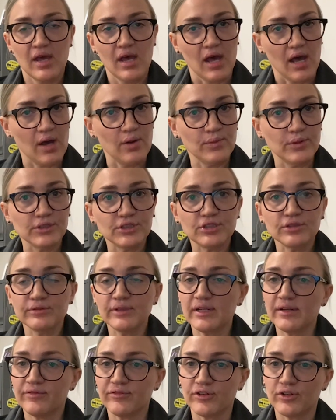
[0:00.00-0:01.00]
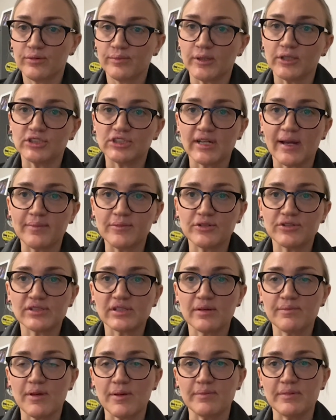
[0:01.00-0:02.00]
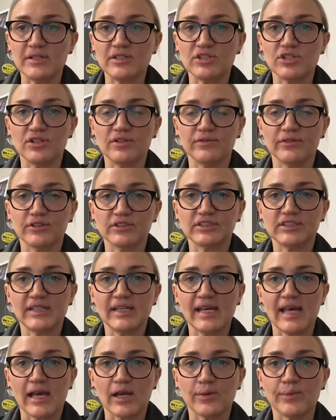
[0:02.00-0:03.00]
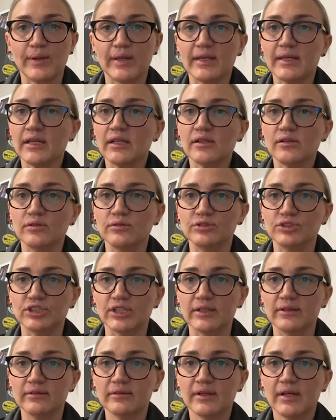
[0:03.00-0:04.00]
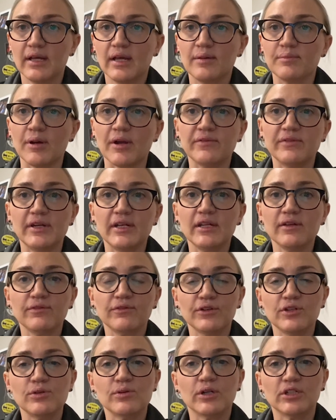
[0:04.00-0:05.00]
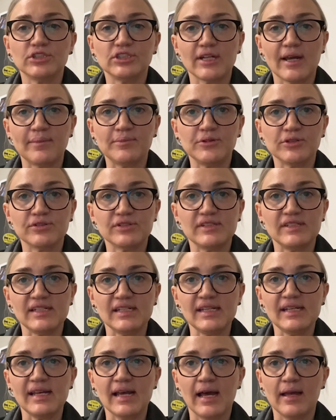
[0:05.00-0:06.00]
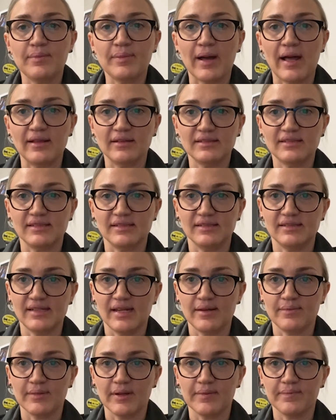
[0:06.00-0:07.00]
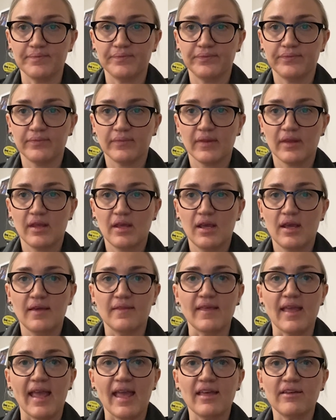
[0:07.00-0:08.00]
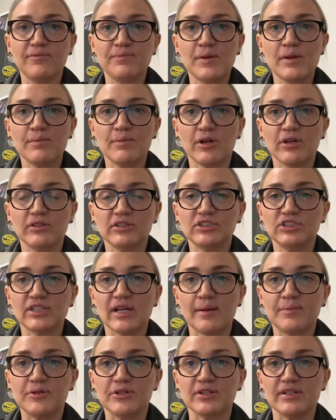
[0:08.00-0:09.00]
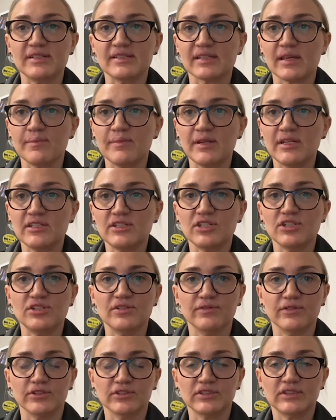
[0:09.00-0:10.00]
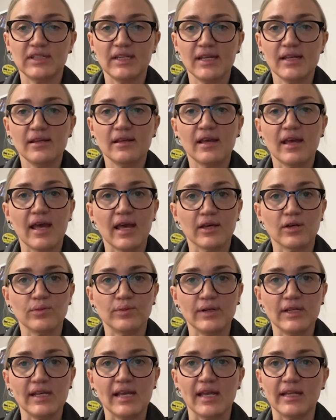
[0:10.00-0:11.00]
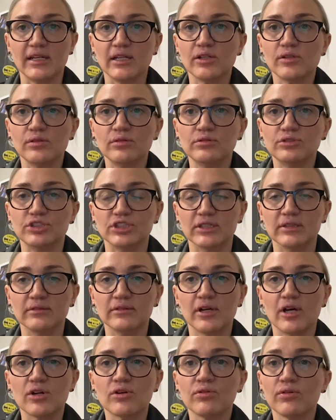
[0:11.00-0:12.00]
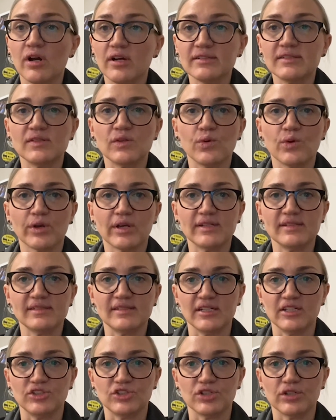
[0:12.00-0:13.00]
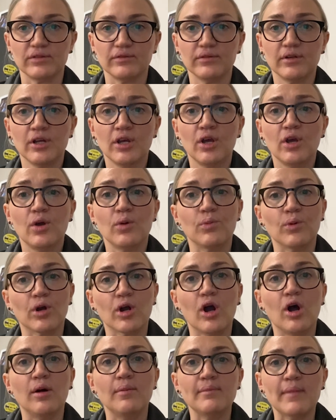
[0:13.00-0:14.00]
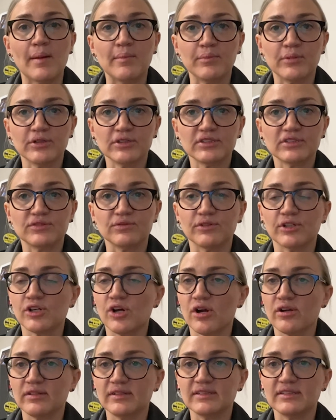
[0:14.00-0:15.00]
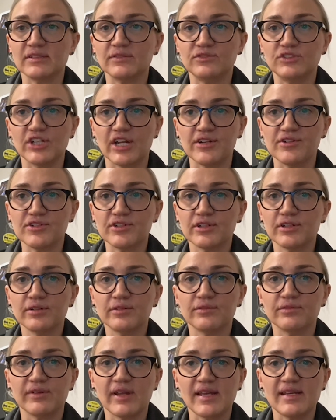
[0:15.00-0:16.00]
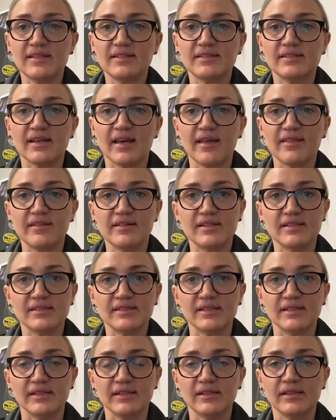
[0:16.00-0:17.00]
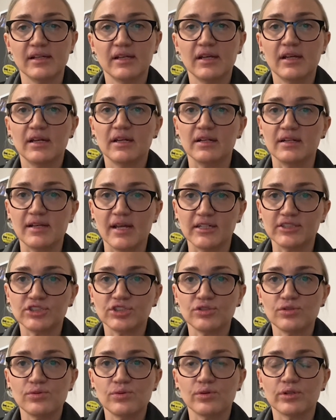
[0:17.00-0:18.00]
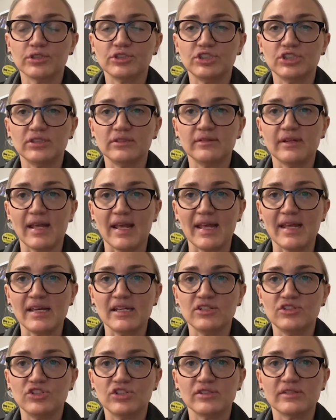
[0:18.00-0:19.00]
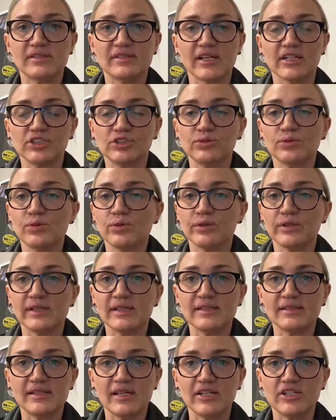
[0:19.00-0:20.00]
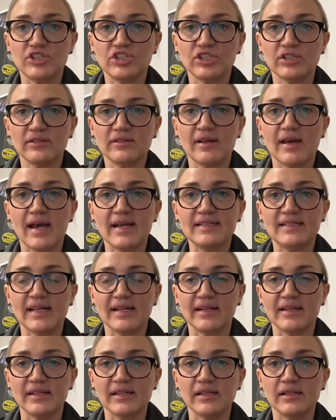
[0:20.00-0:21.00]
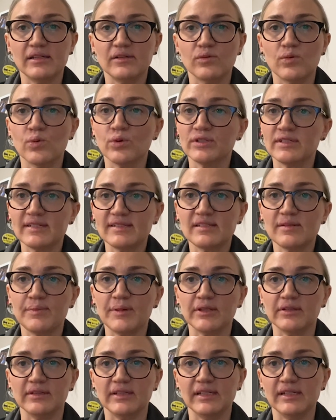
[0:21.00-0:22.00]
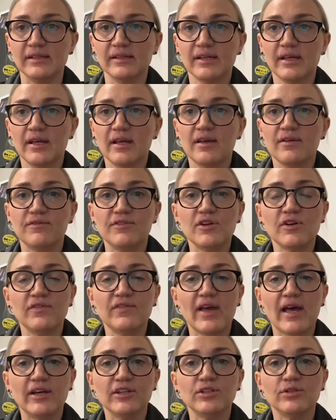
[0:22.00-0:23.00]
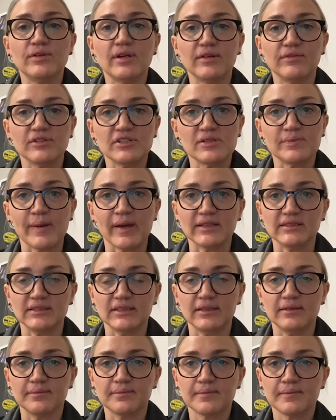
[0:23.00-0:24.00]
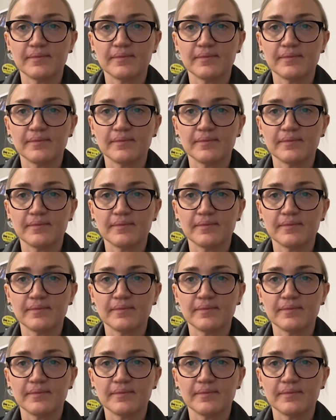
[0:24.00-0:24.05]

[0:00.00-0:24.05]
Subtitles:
I want to reaffirm our chapter's commitment to diversity, equity, and inclusion by reading for you our chapter's DEI policy statement. The AFP Maryland chapter is committed to diversity, equity, and inclusion across the organization, where all members, regardless of gender, race, ethnicity, national origin, age, sexual orientation, identity, or disability, feel valued and respected.